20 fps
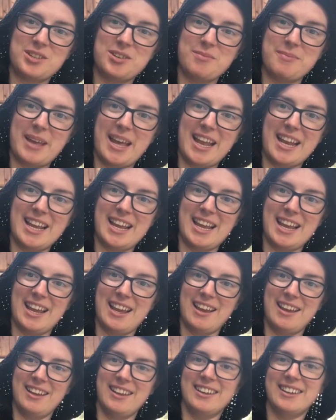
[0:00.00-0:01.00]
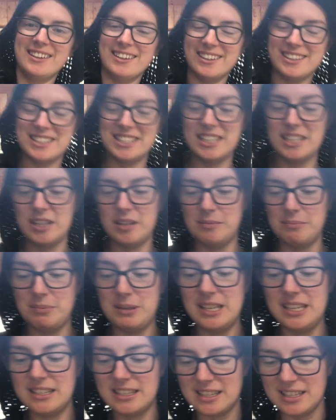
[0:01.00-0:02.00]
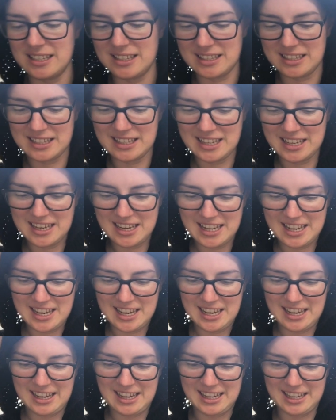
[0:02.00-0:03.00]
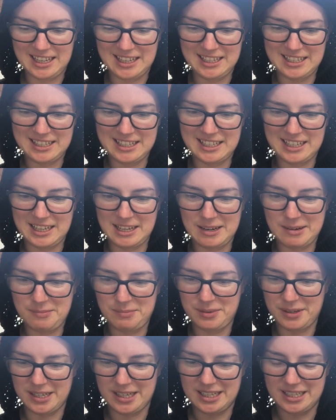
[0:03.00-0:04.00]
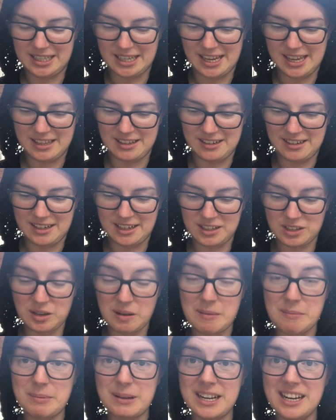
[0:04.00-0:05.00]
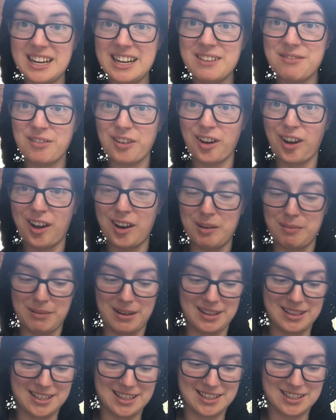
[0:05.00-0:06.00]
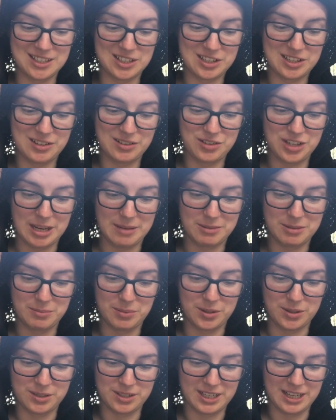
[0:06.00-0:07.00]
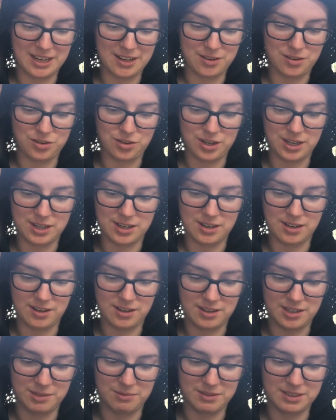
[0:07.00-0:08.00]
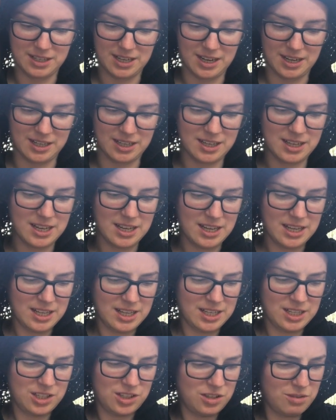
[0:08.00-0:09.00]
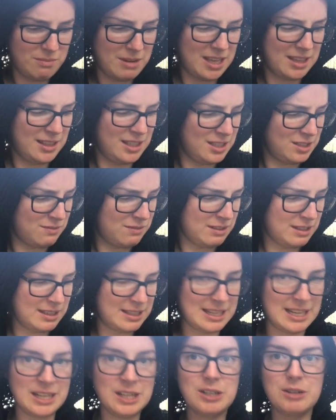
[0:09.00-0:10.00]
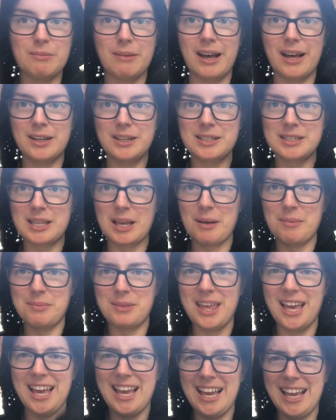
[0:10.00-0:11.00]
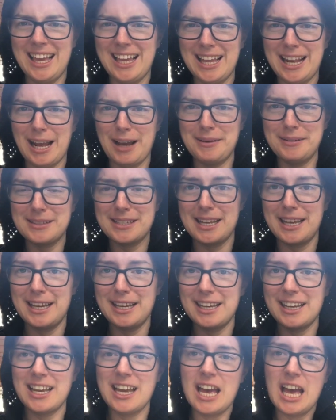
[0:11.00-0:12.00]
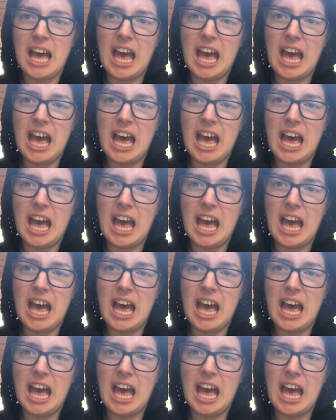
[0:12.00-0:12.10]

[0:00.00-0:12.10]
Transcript: too many. I did it in pieces and put it together. And I'd completely forgotten about this until James pulled it out and tried it on. He was like, did you make this for the Slender Man or something? I was like,